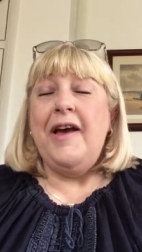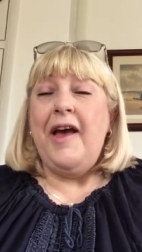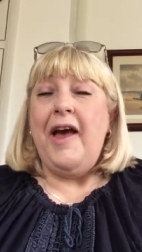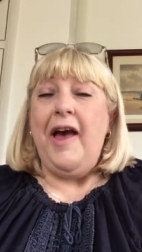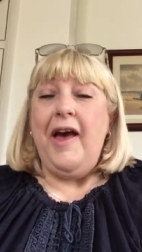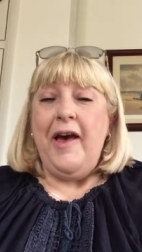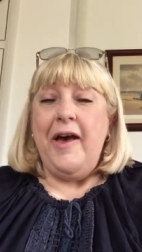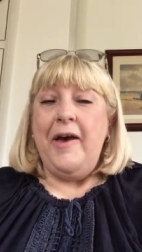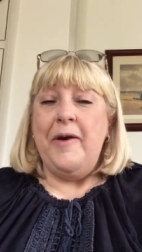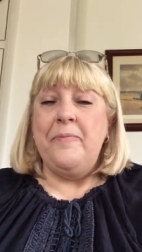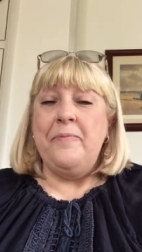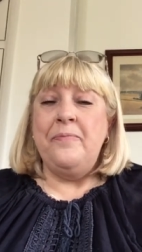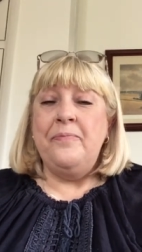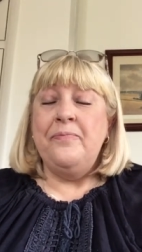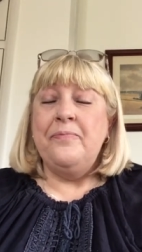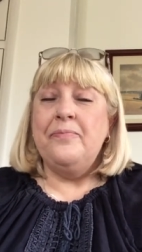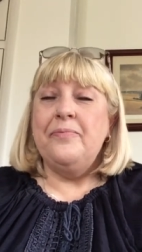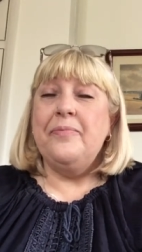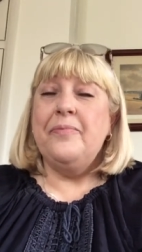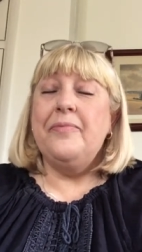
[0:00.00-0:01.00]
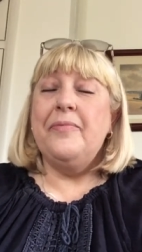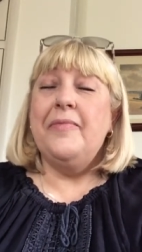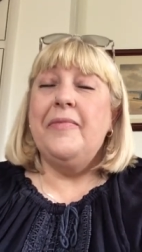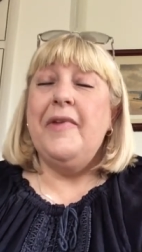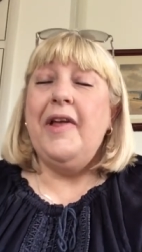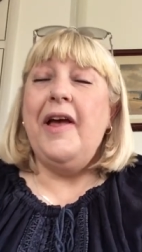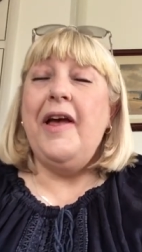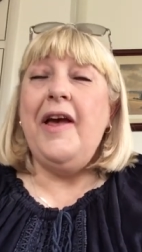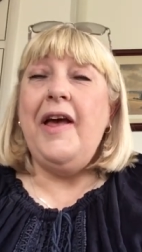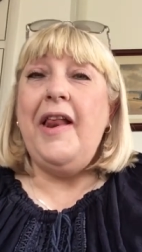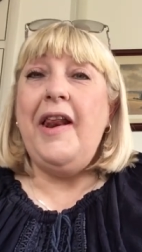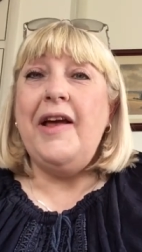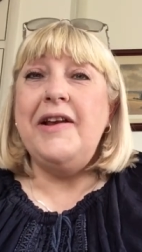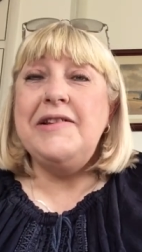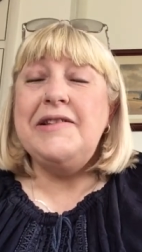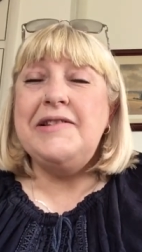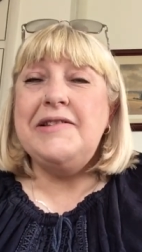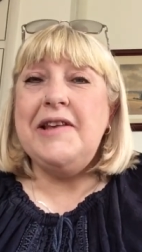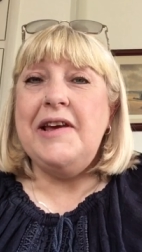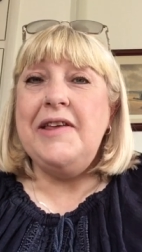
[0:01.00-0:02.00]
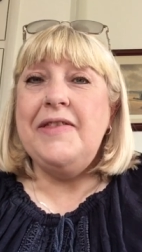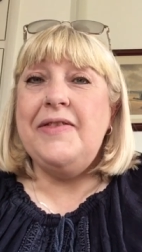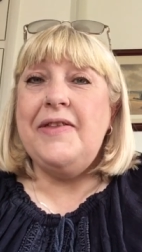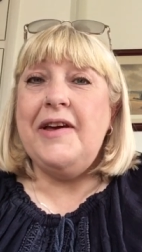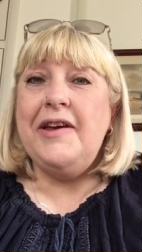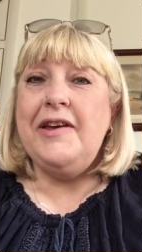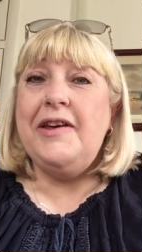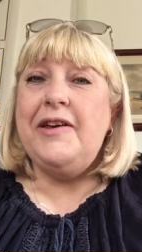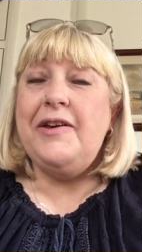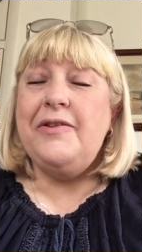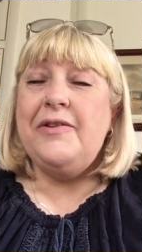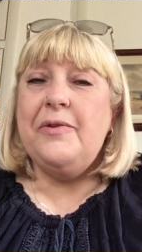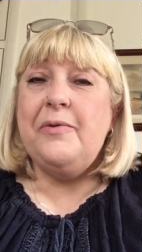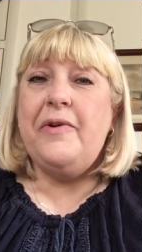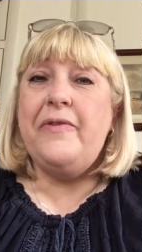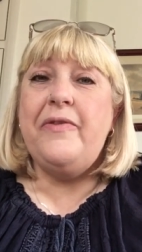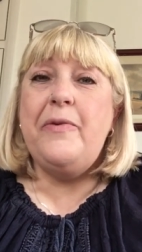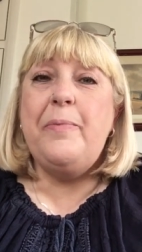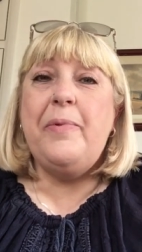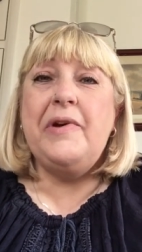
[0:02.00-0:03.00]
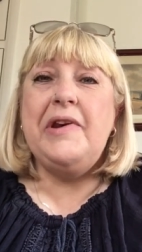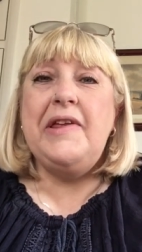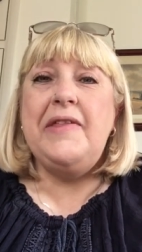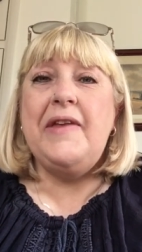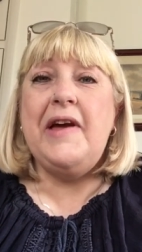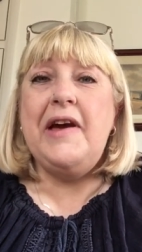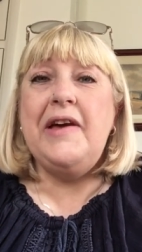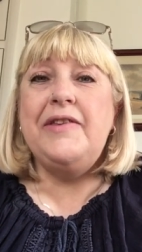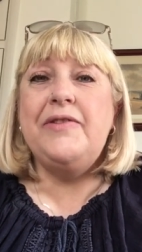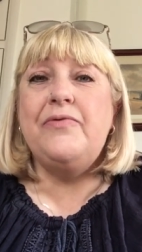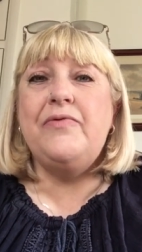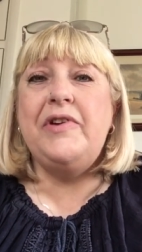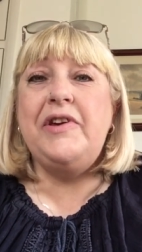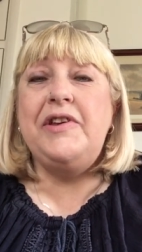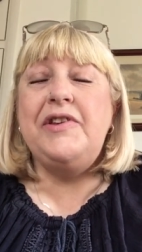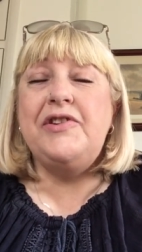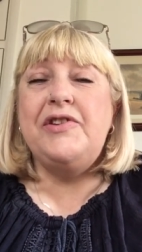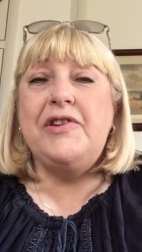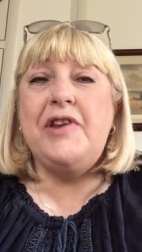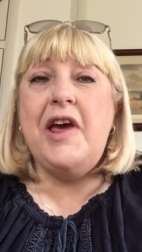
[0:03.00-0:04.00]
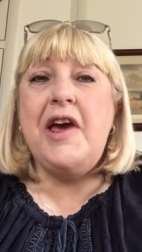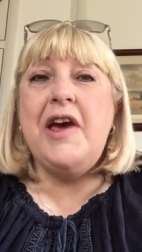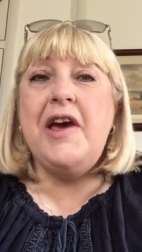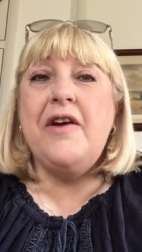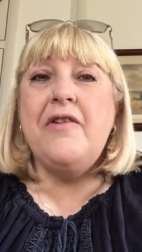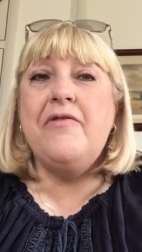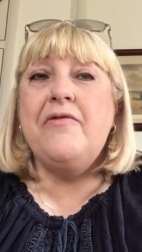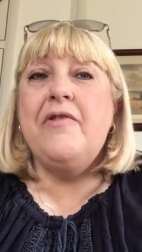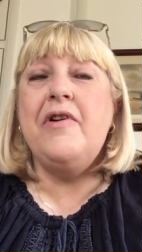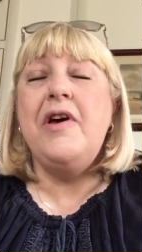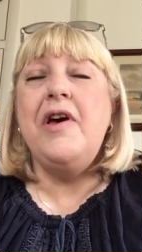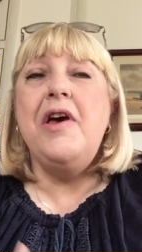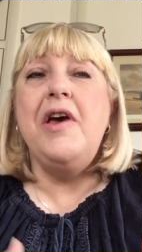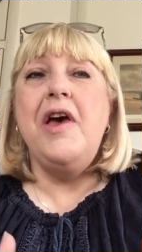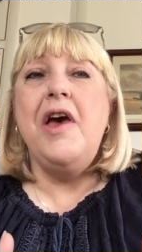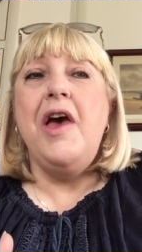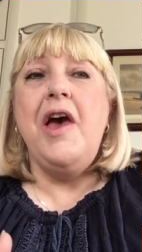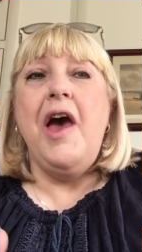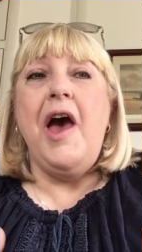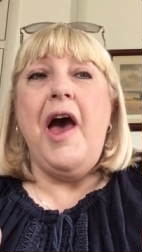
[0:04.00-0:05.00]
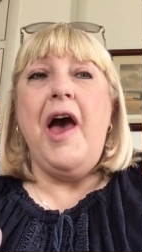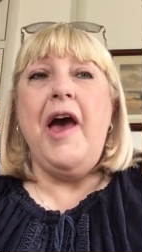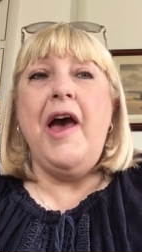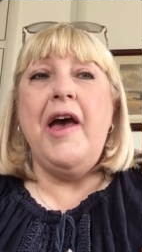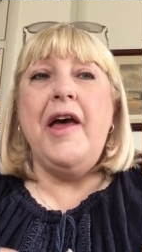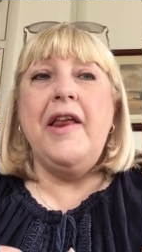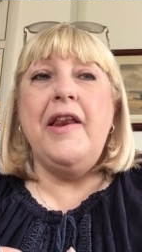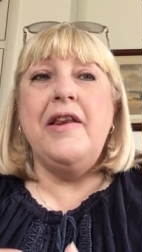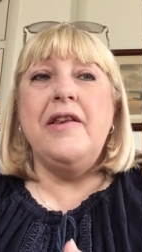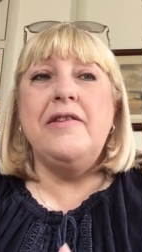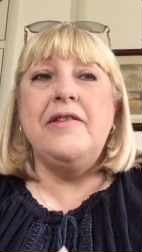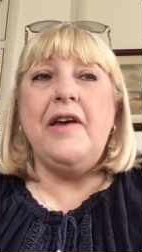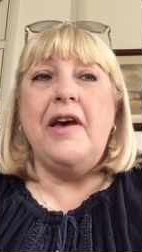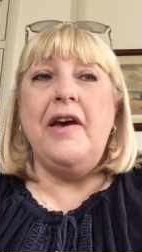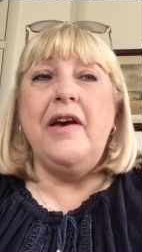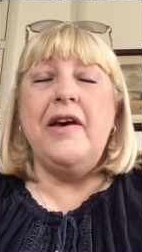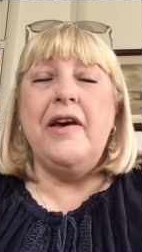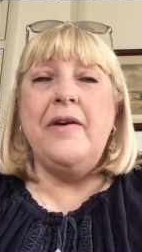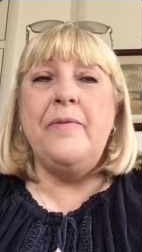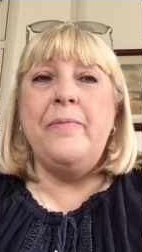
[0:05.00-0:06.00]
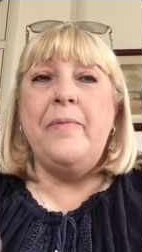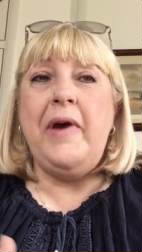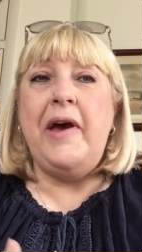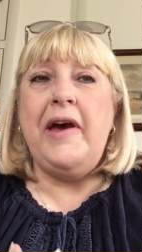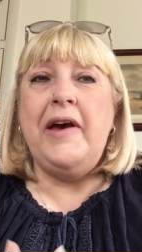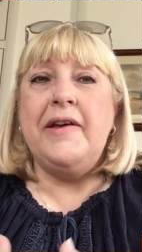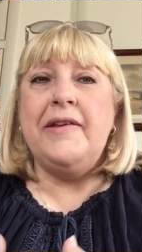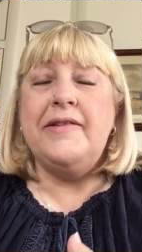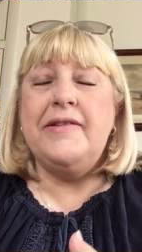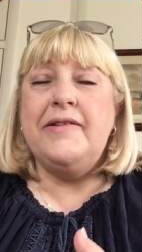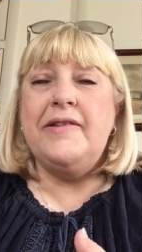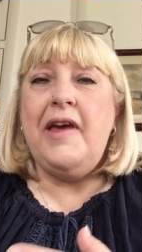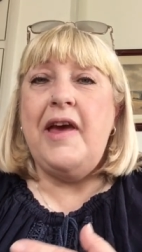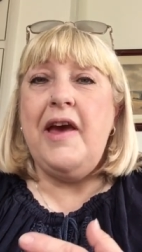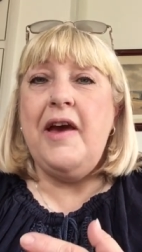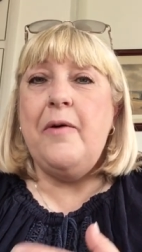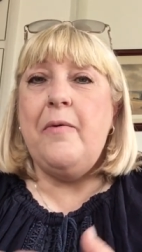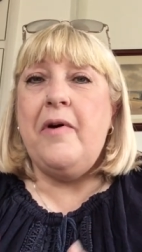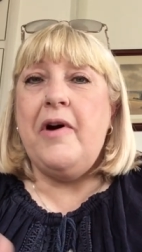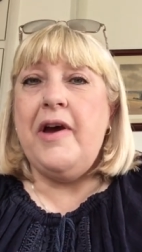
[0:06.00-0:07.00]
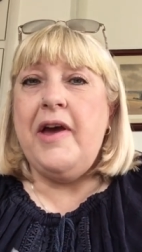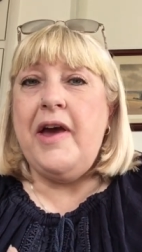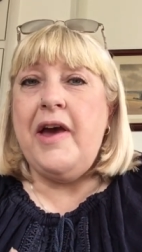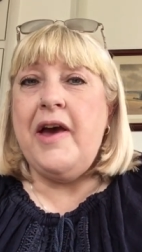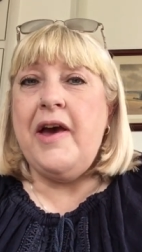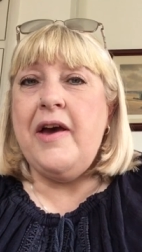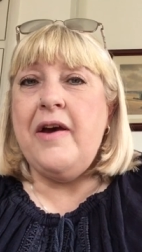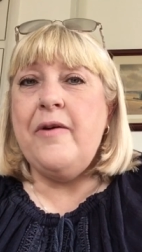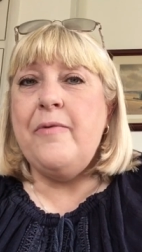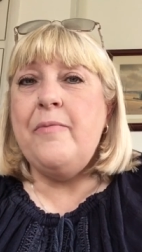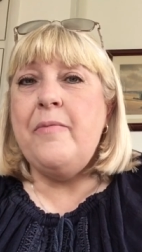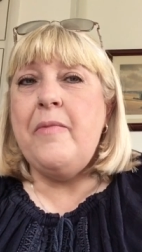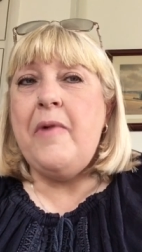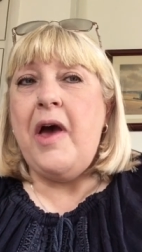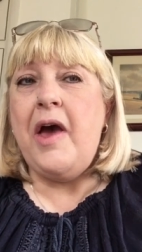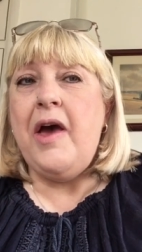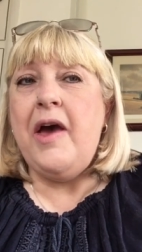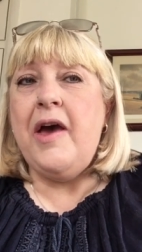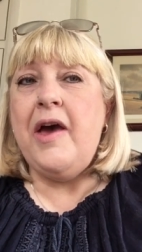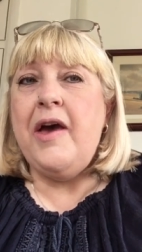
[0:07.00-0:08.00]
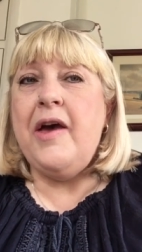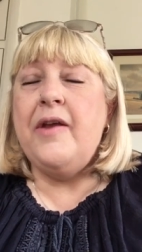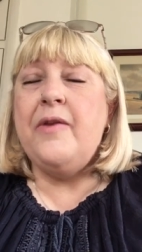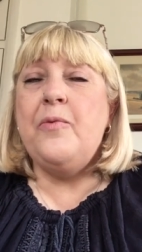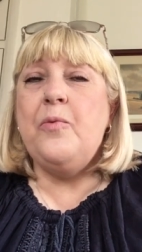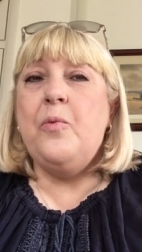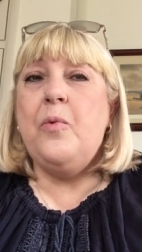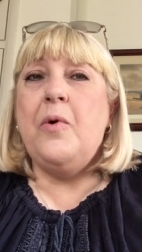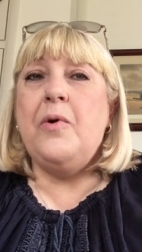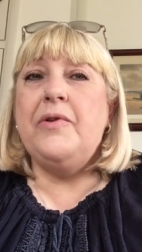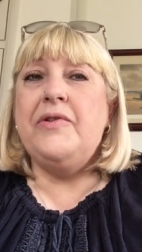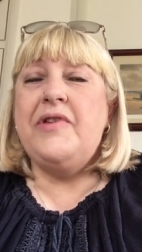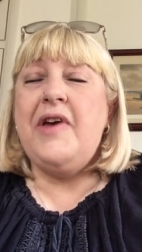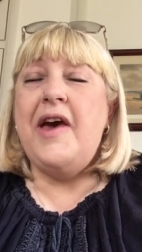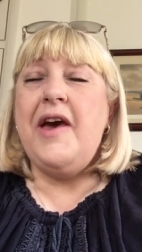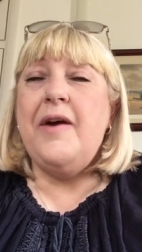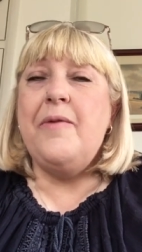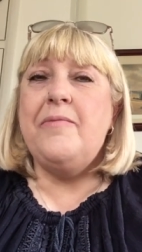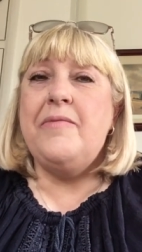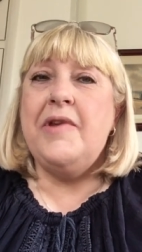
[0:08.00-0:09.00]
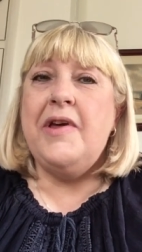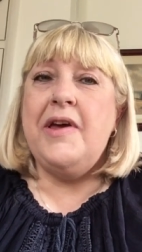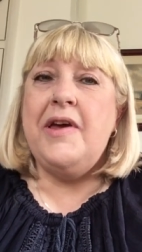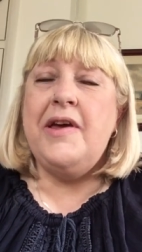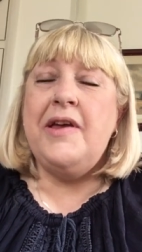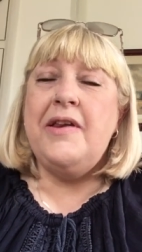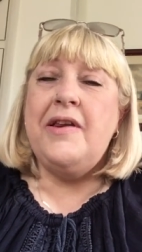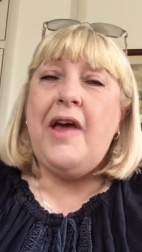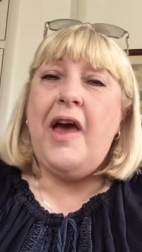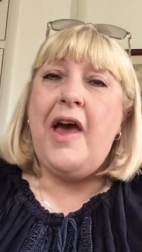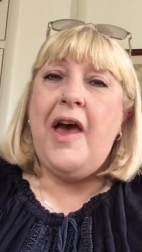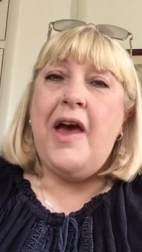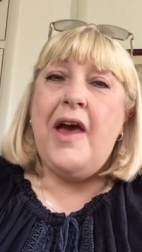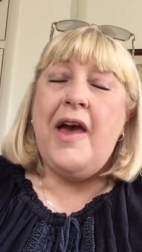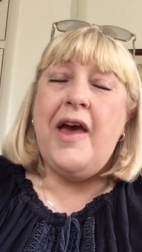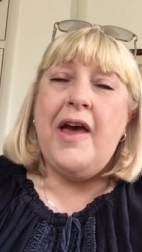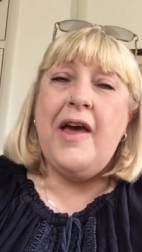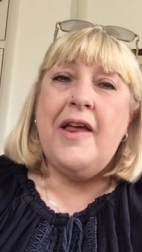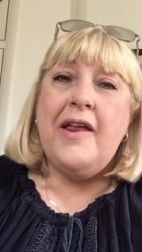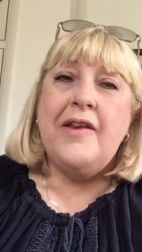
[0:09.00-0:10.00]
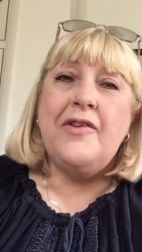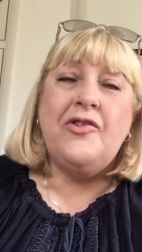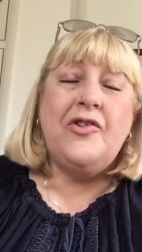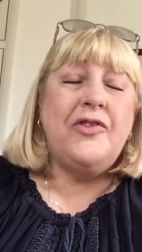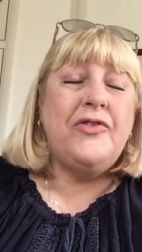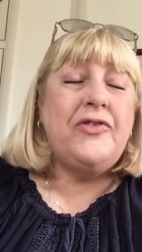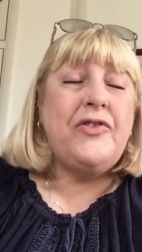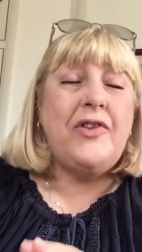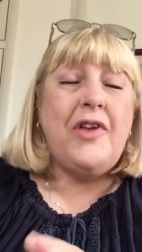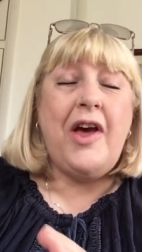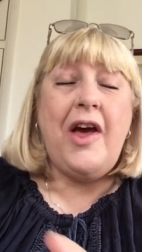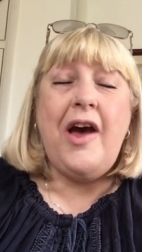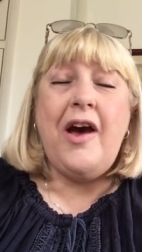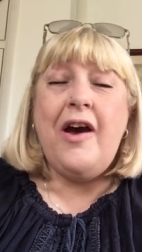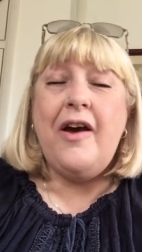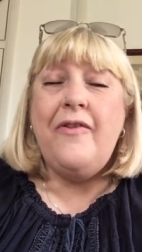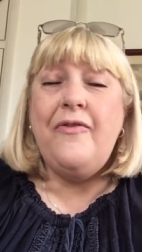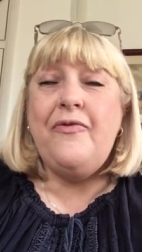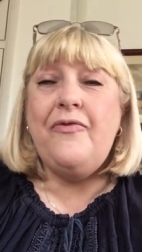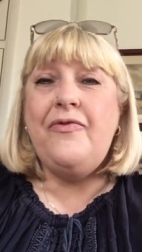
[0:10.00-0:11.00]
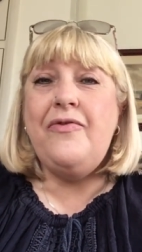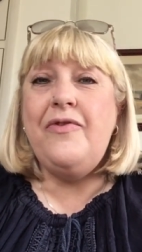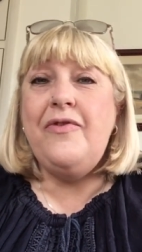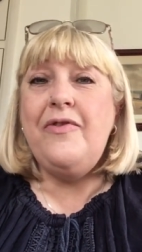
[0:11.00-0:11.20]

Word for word: um, I'd like to say thank you to everybody that has reached out and um, asked how I am and what's happening and because I've